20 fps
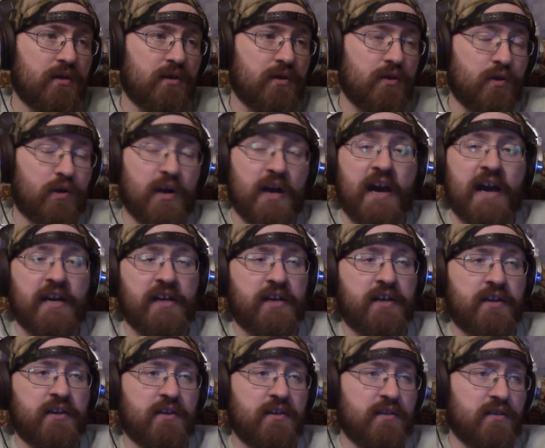or a
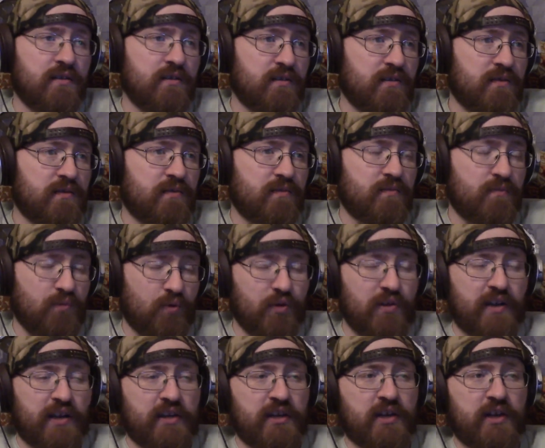hyena, more
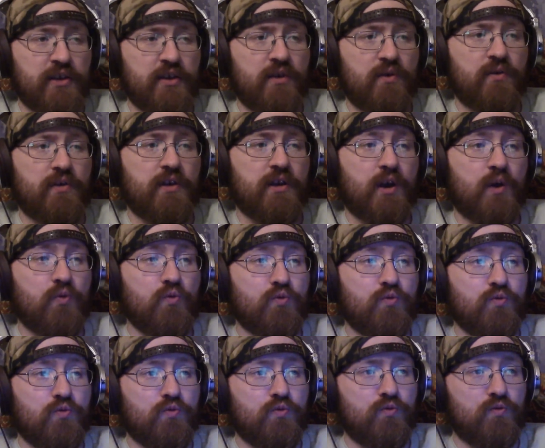like a coyote.
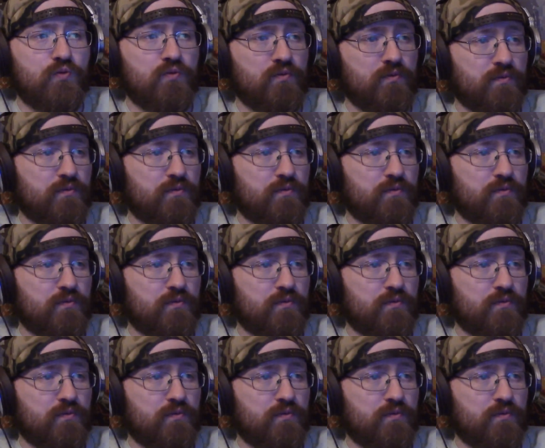Ooh.